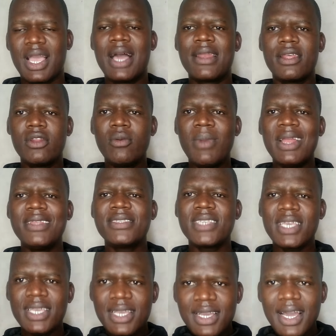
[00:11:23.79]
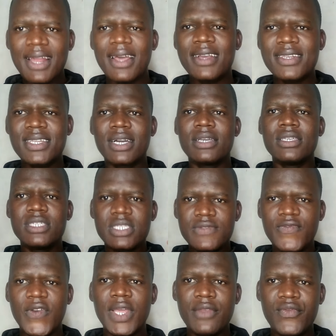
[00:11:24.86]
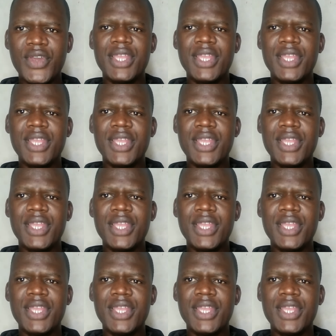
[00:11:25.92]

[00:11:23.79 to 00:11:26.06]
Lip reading: And I normally say character is very,